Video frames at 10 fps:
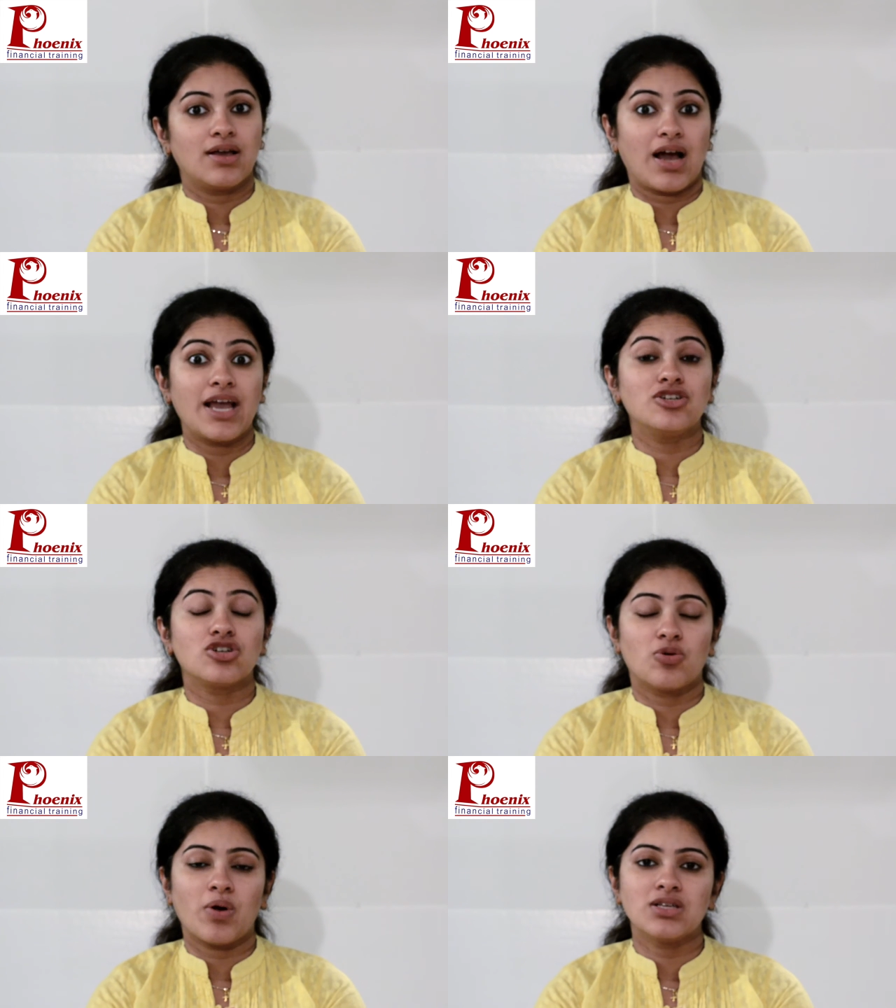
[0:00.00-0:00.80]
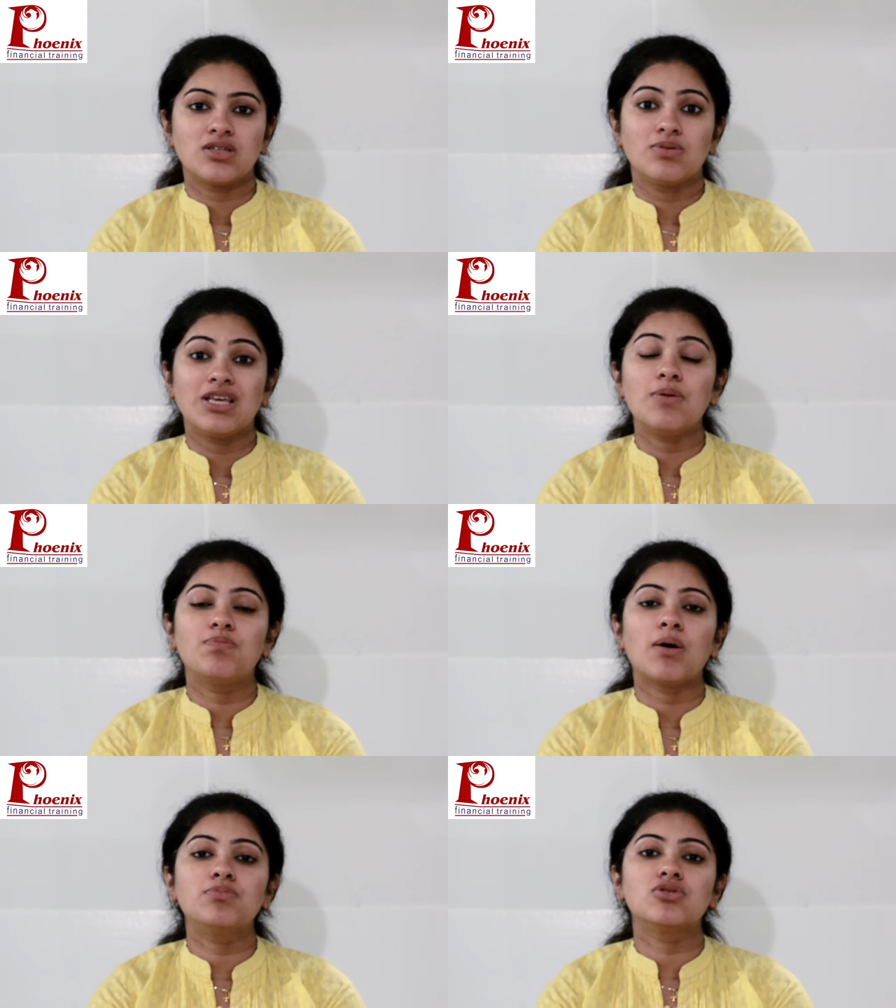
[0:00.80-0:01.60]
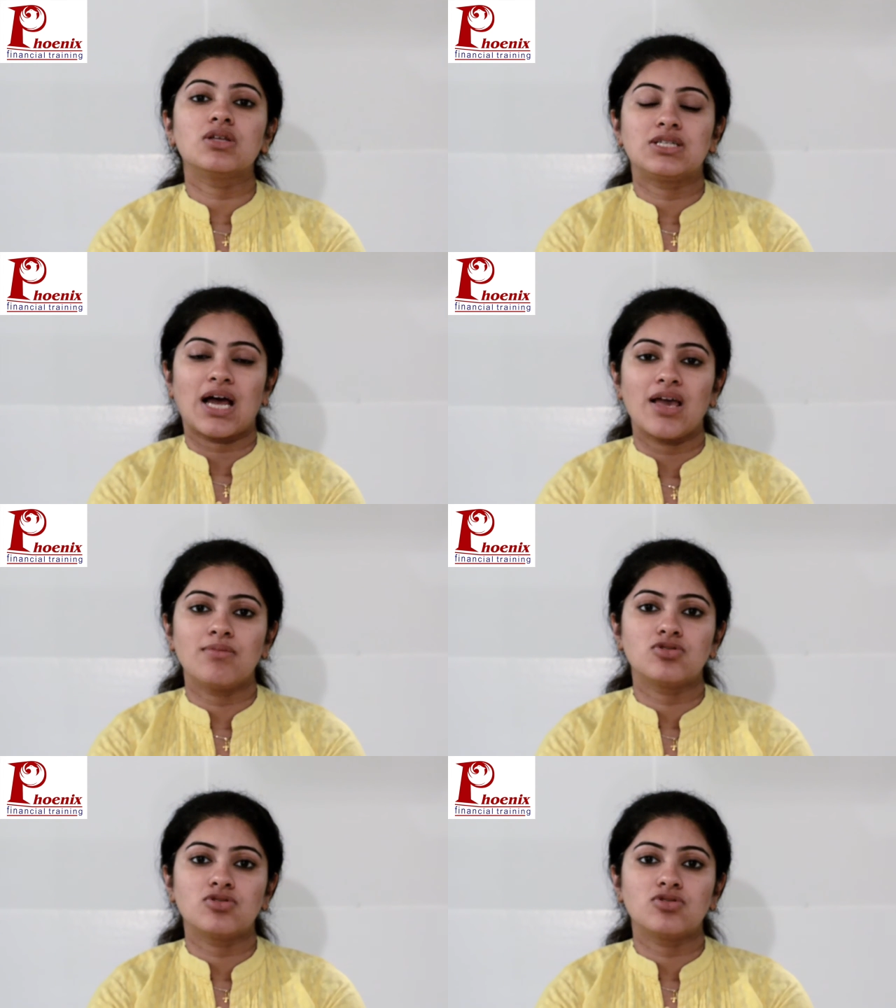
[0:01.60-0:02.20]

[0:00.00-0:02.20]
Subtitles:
Kind request, keep up to the time.